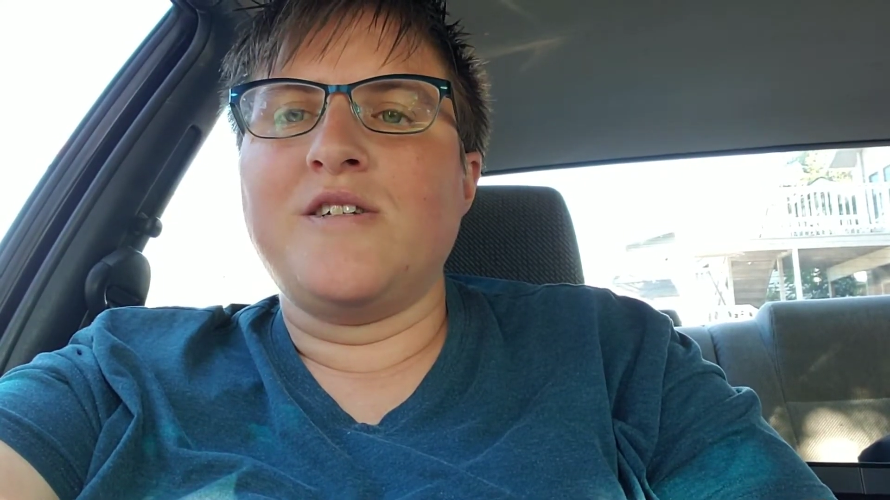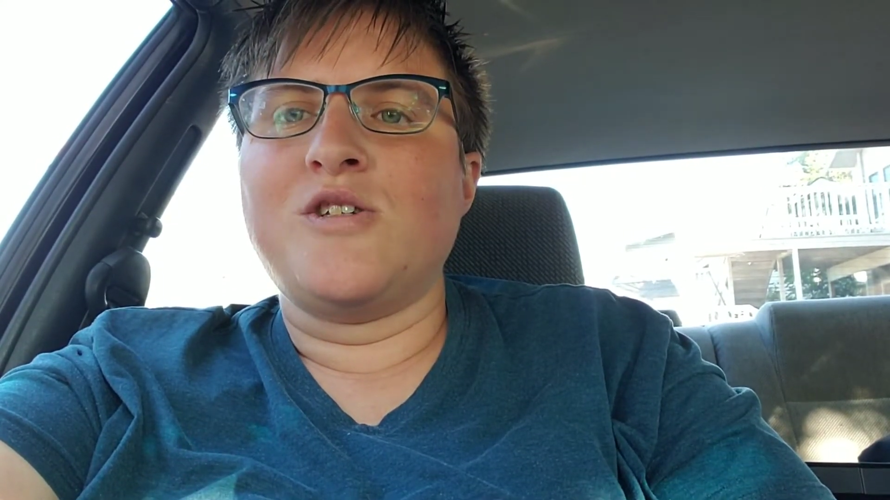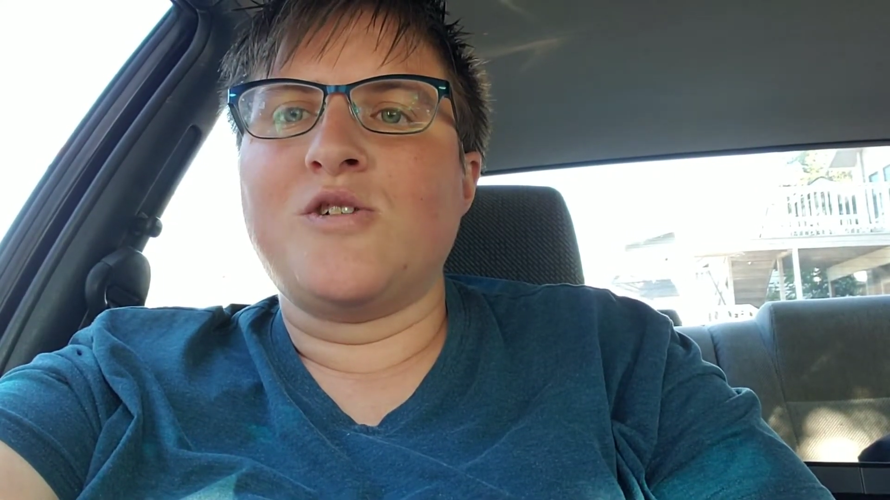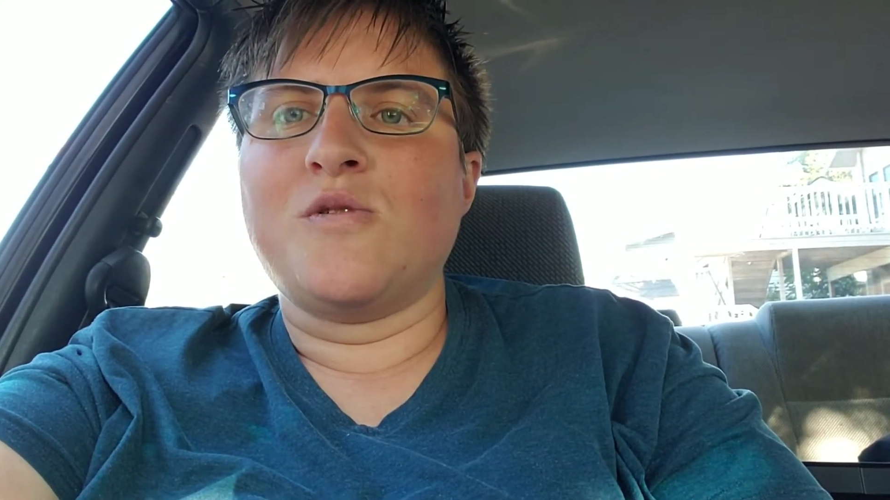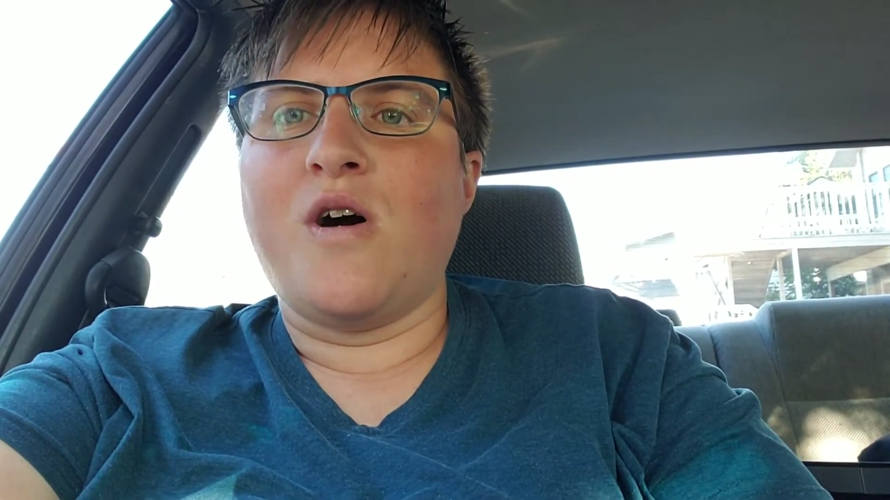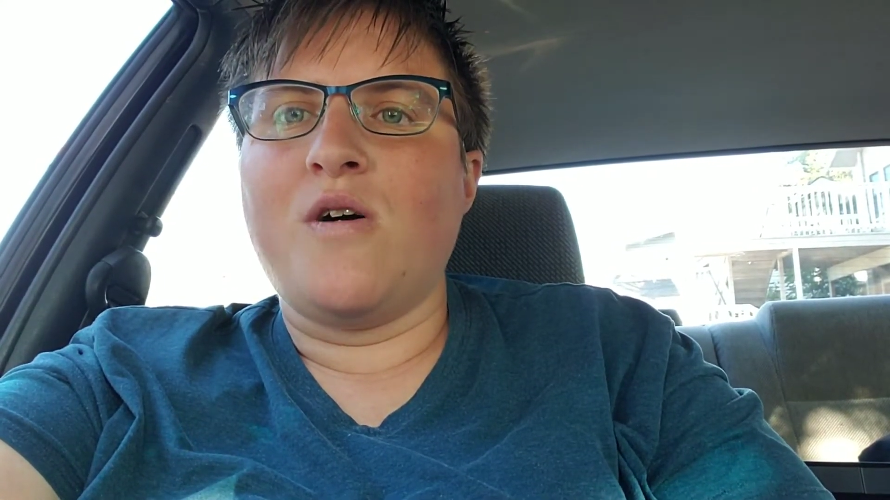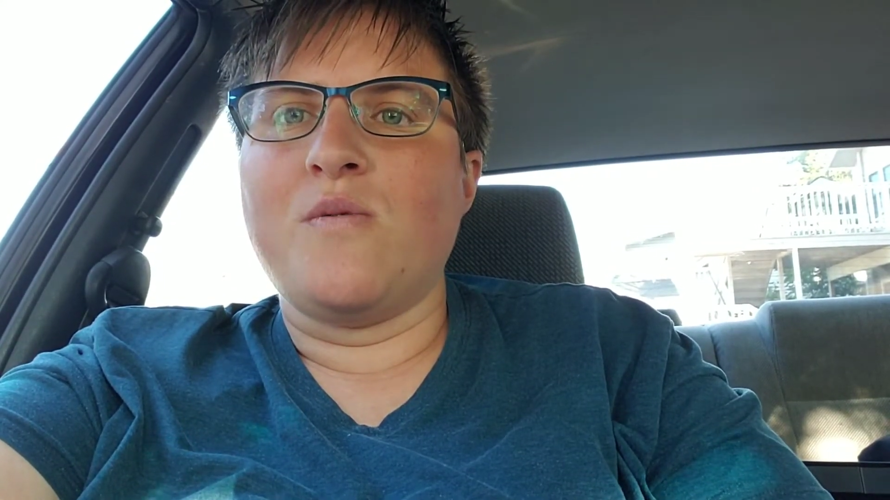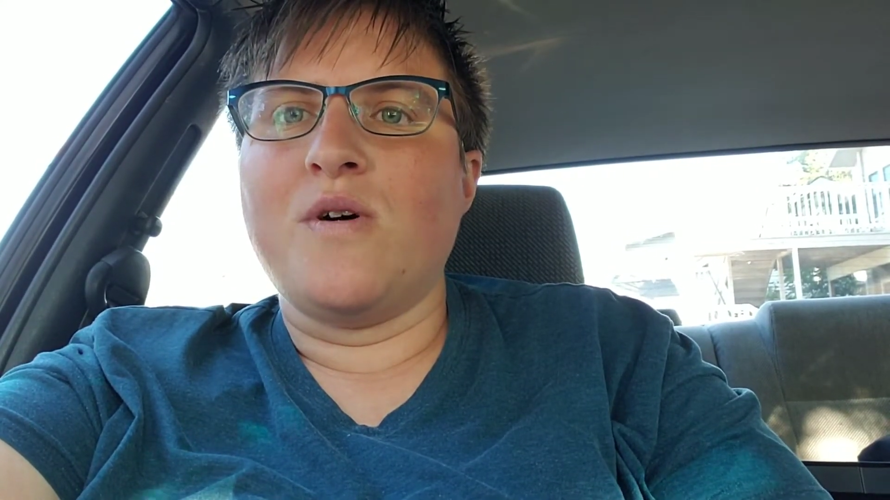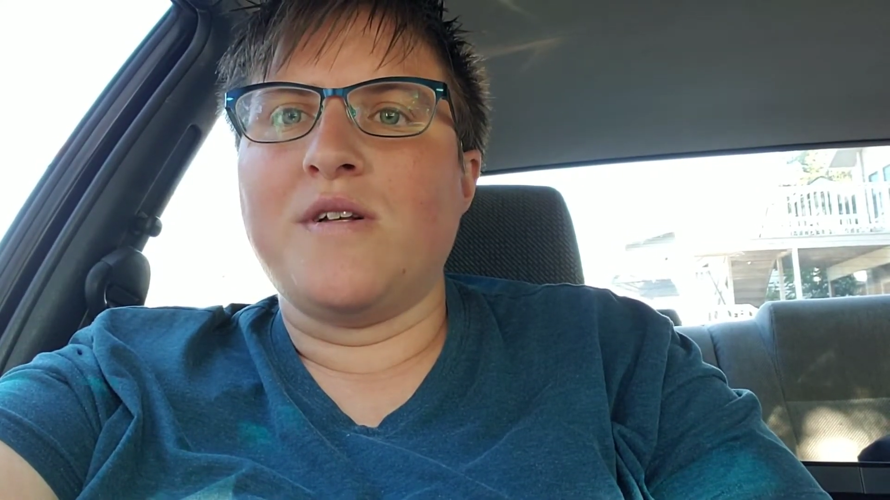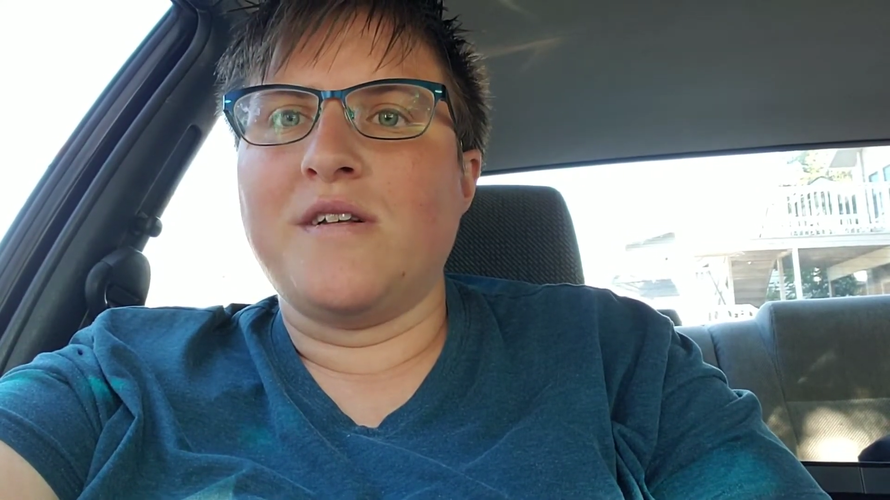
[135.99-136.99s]
strong
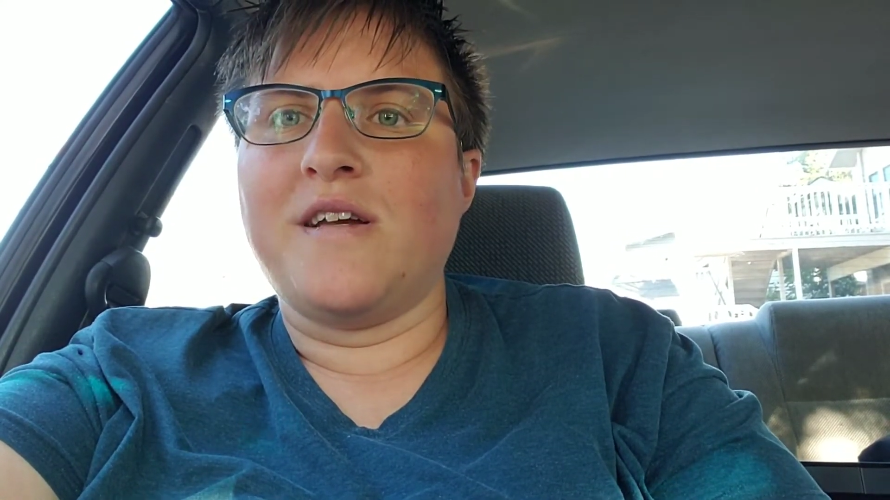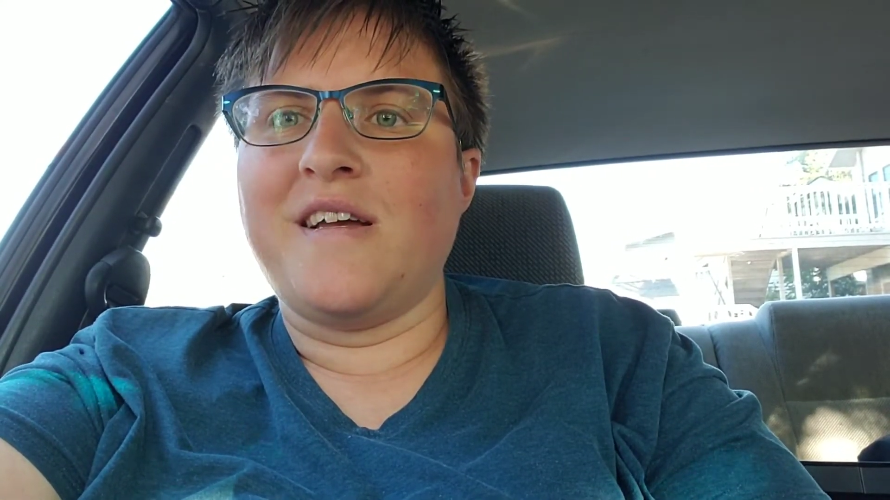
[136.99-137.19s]
one,